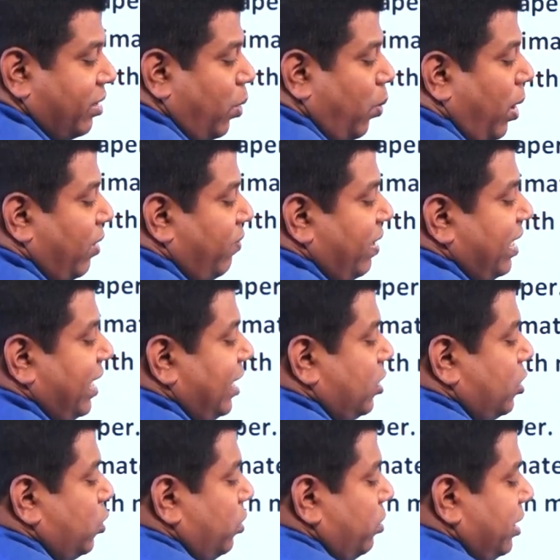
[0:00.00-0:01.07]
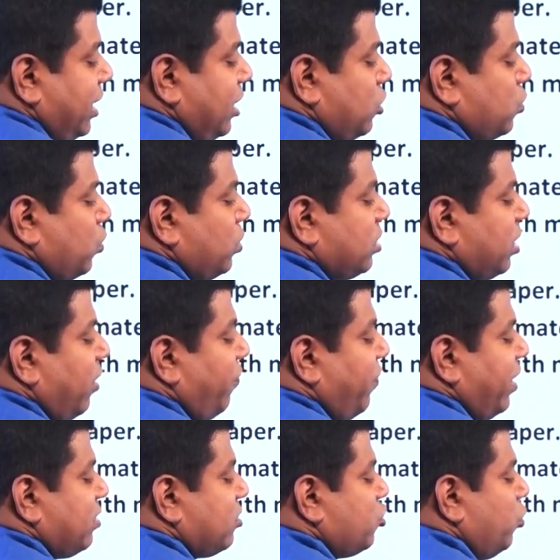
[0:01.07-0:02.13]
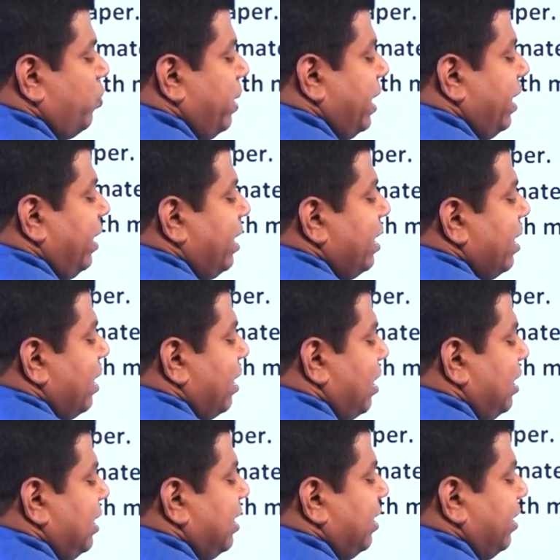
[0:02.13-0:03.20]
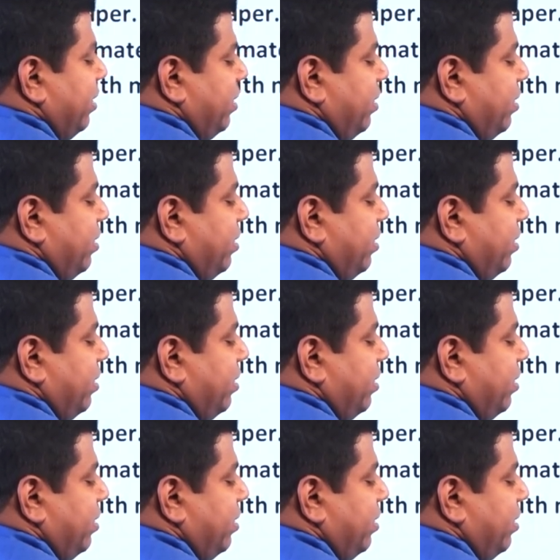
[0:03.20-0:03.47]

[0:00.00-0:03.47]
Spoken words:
Why? We need these two surfaces to be clear.